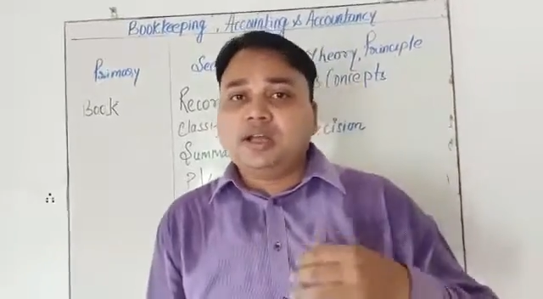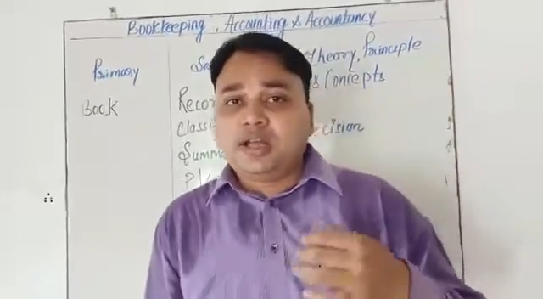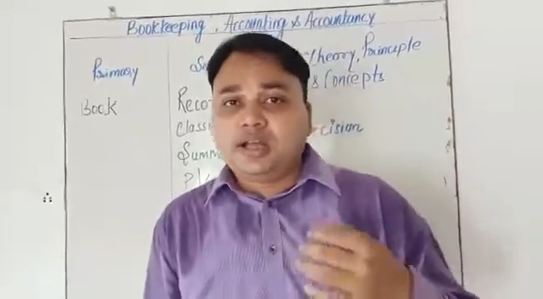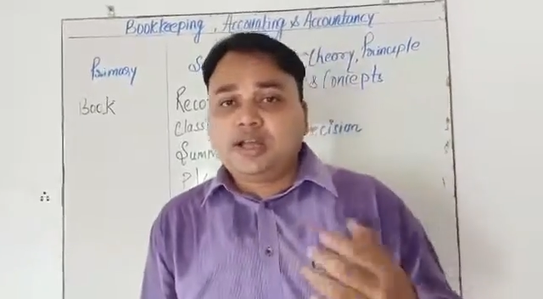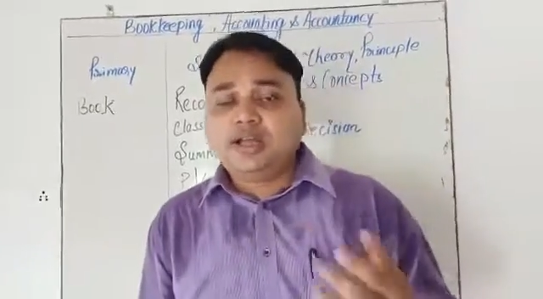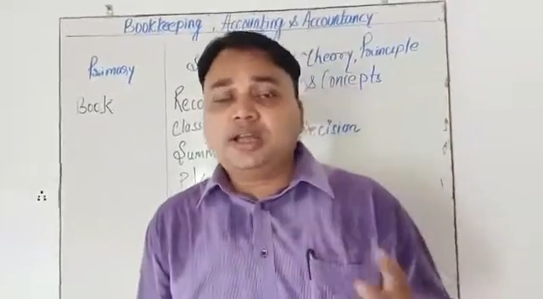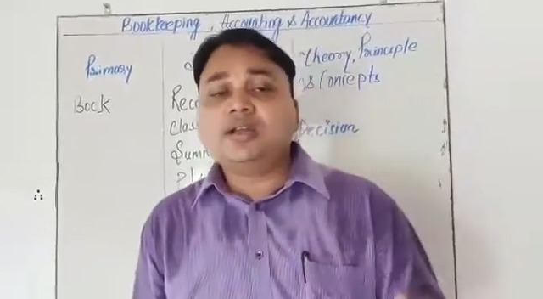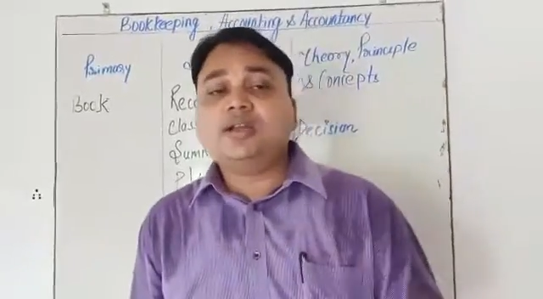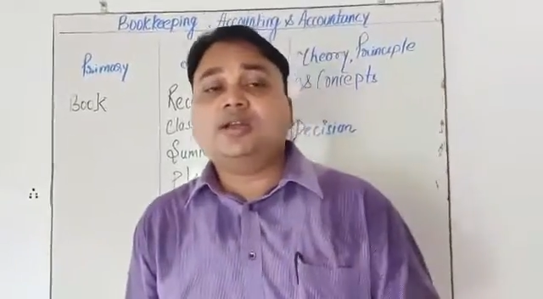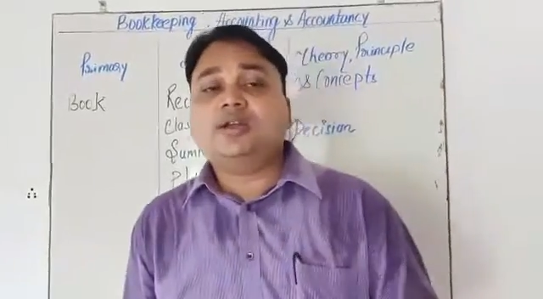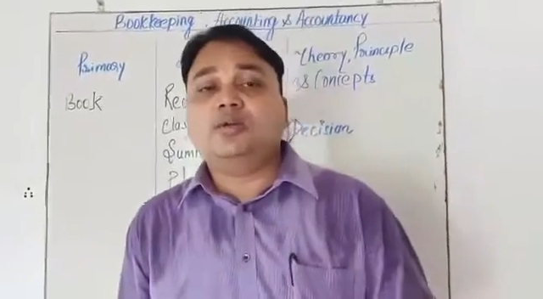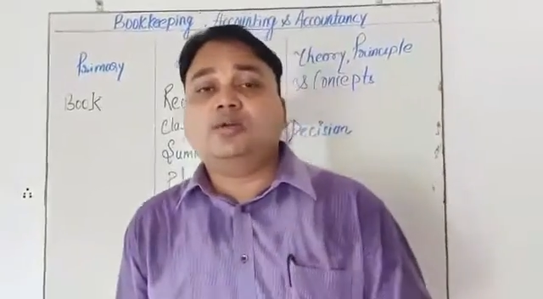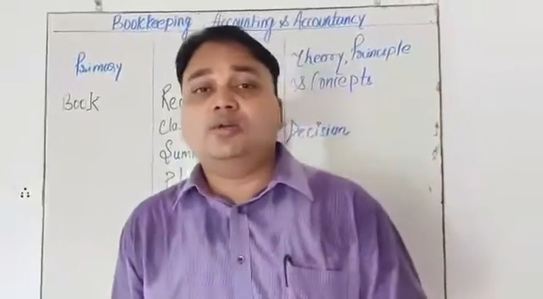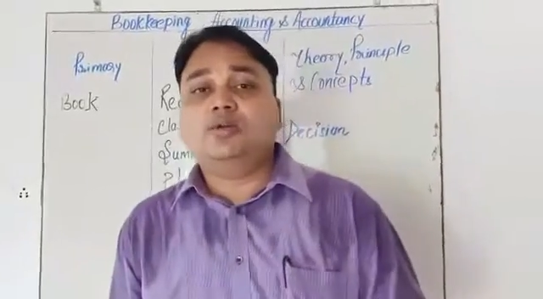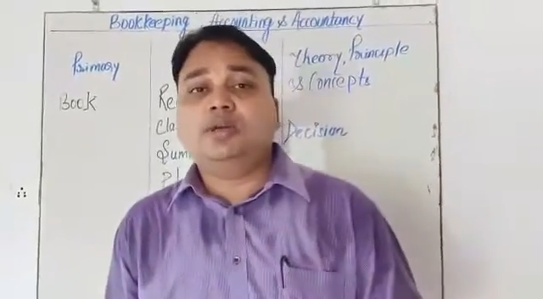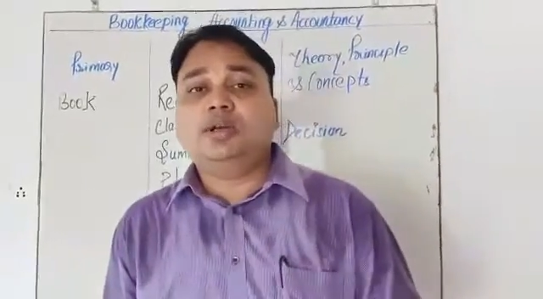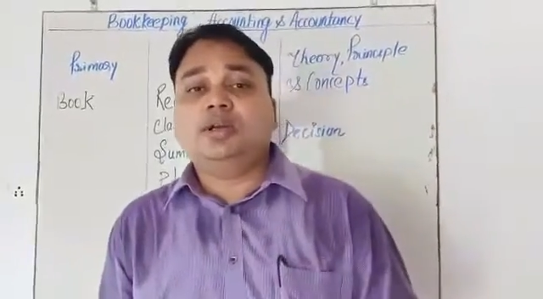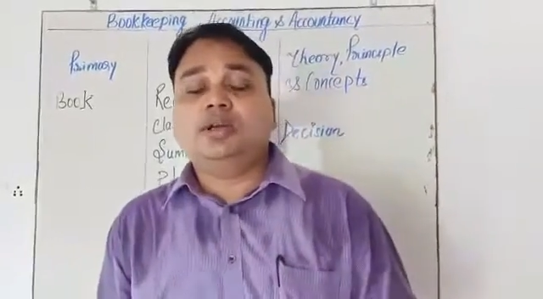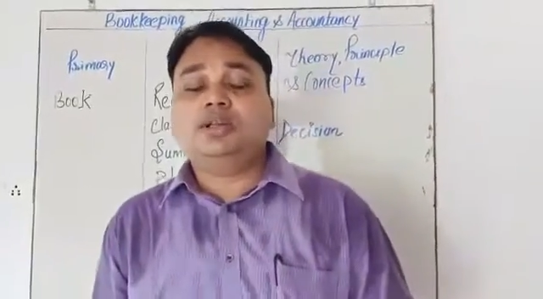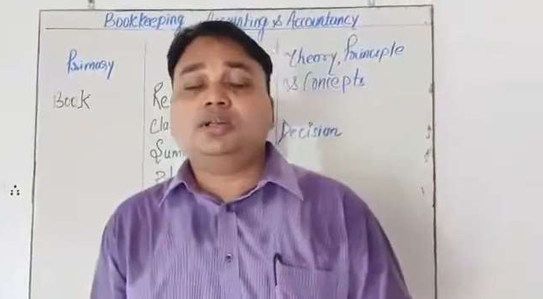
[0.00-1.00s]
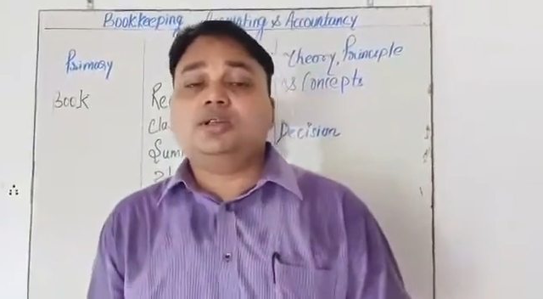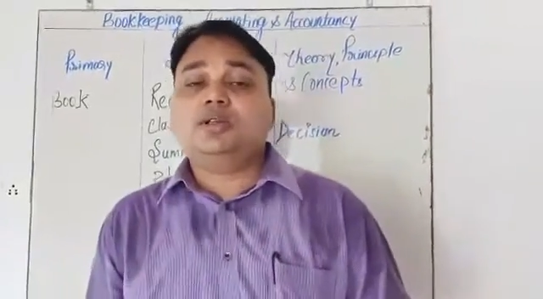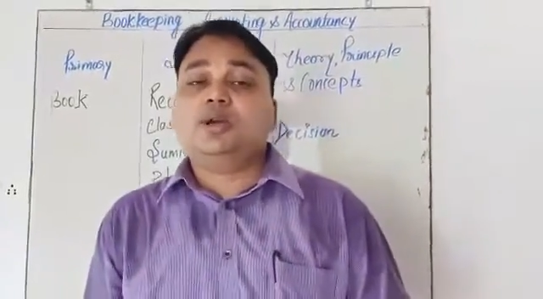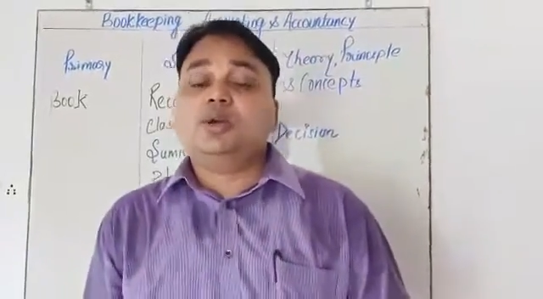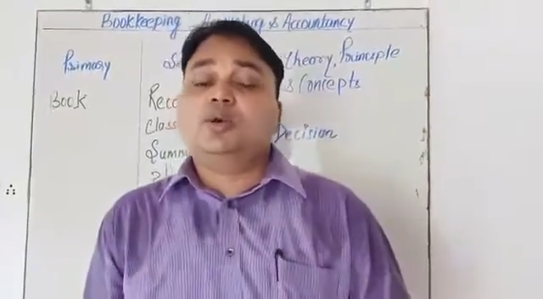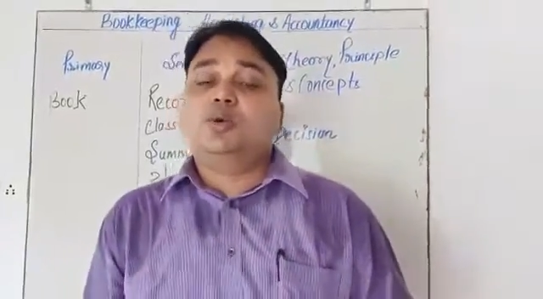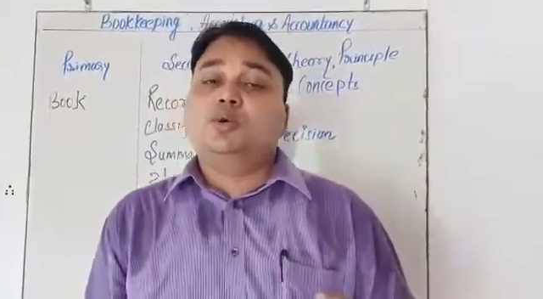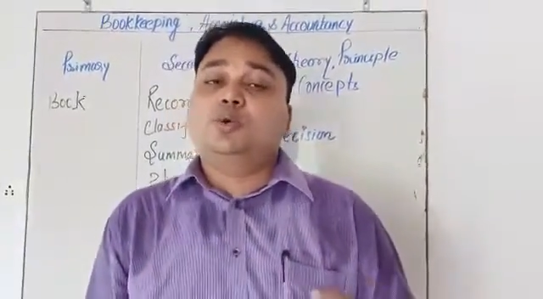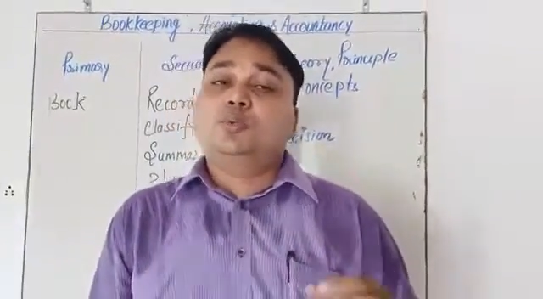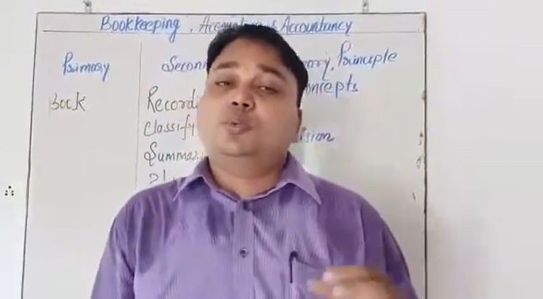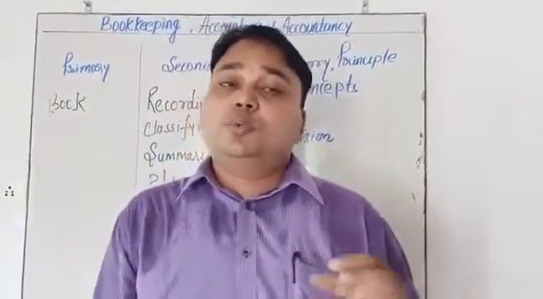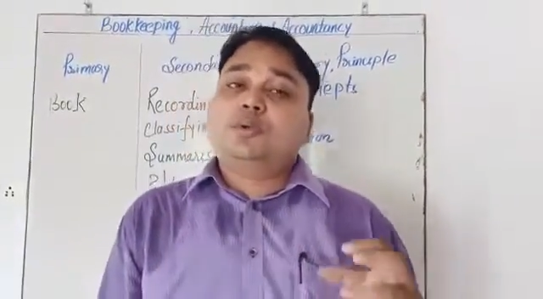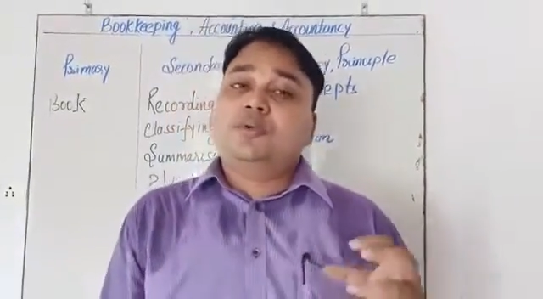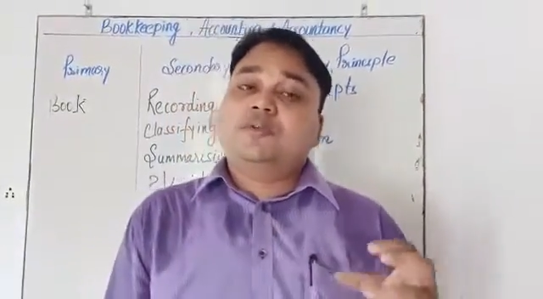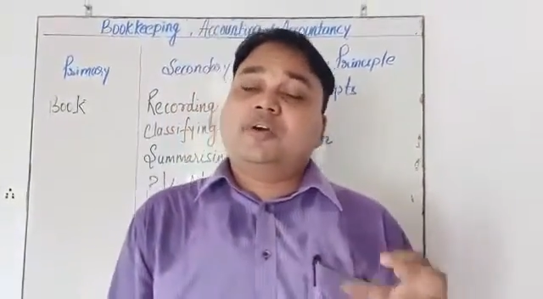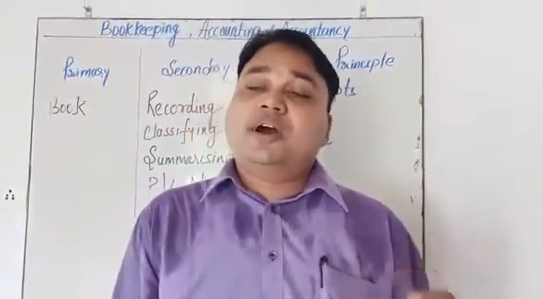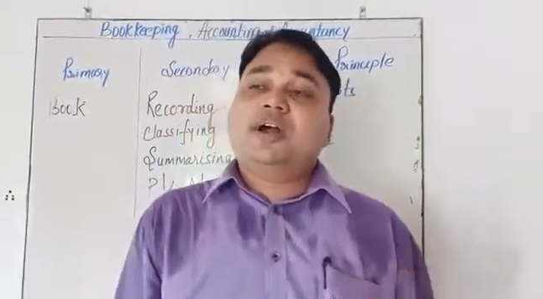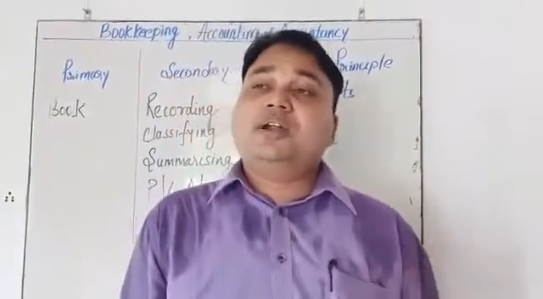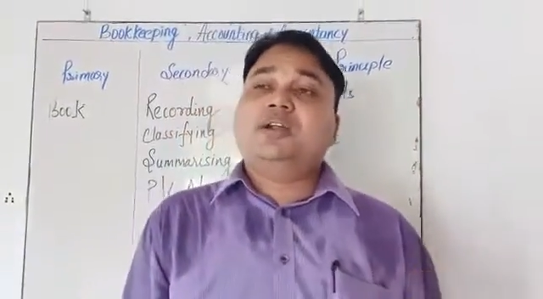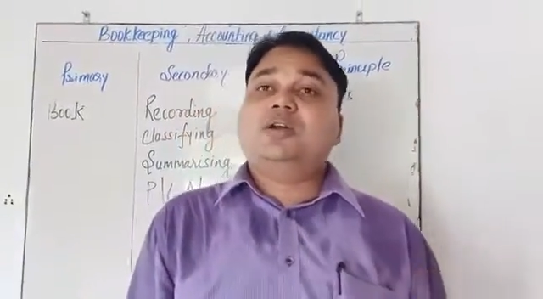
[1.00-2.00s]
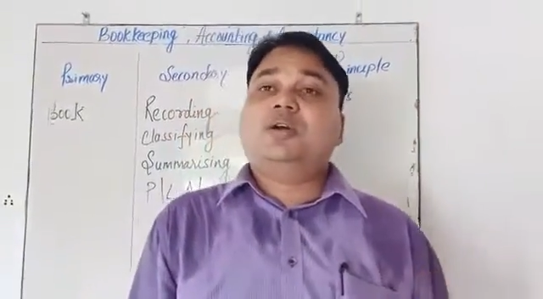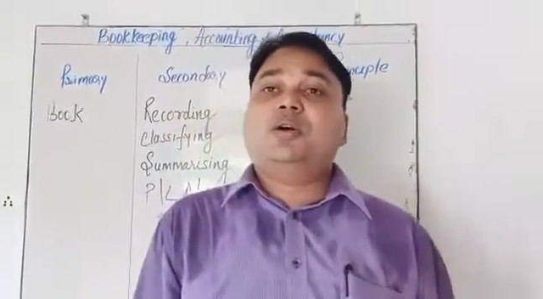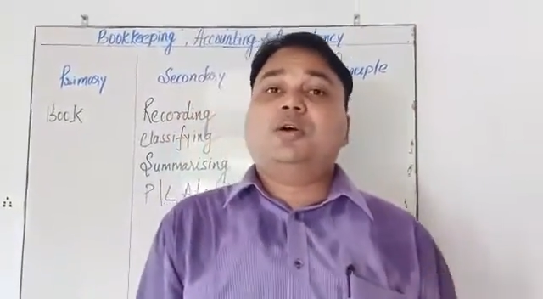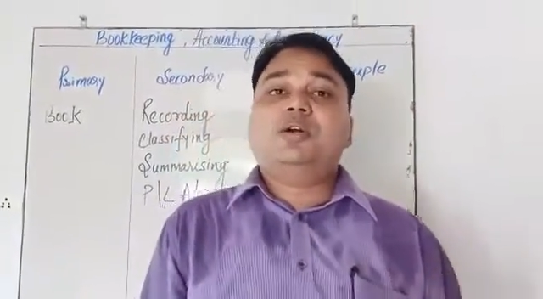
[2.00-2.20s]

any owners who provide